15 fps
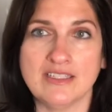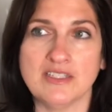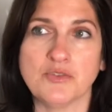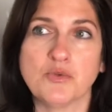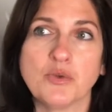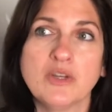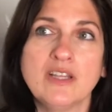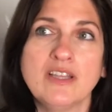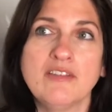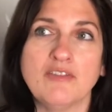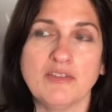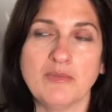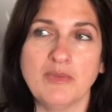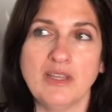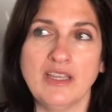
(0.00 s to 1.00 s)
It's really
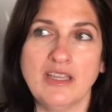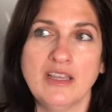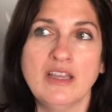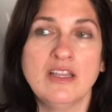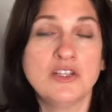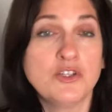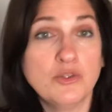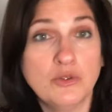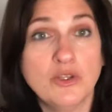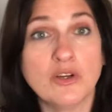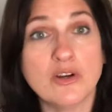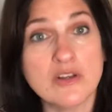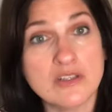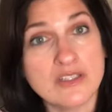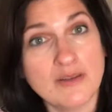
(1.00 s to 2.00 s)
for me to
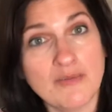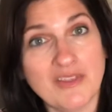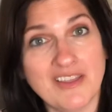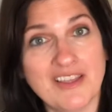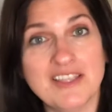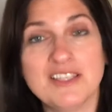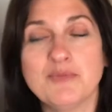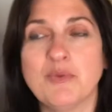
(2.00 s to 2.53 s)
learn some things,